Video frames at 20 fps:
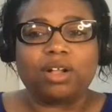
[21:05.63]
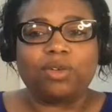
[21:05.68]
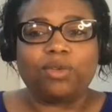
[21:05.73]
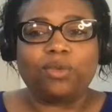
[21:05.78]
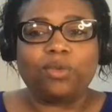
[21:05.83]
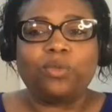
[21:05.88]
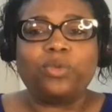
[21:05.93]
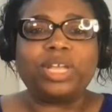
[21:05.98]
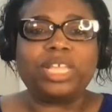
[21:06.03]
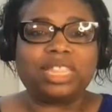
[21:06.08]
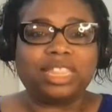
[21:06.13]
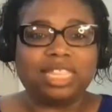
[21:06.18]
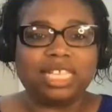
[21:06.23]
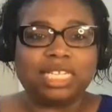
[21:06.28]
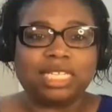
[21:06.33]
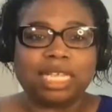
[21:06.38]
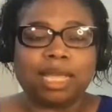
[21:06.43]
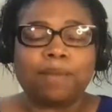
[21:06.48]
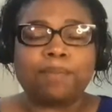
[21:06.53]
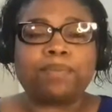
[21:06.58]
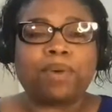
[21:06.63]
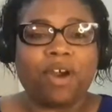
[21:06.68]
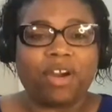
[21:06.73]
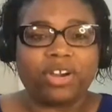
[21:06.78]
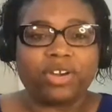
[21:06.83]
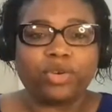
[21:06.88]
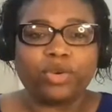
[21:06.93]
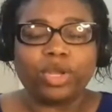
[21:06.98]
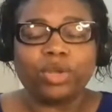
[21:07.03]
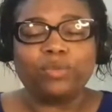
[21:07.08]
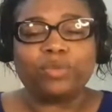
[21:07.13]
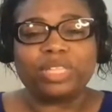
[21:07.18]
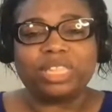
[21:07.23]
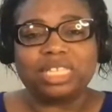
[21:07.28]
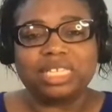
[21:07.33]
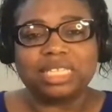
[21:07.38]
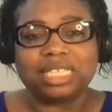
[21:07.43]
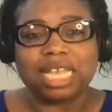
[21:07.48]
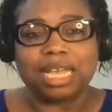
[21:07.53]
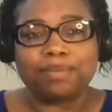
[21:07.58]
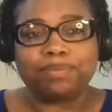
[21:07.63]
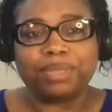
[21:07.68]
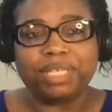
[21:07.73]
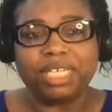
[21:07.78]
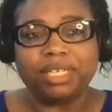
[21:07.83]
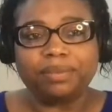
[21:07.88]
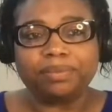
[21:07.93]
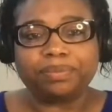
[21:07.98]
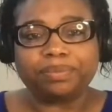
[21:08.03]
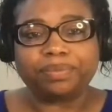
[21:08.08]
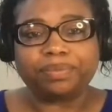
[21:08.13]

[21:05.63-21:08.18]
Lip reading: with this and partnering with this company?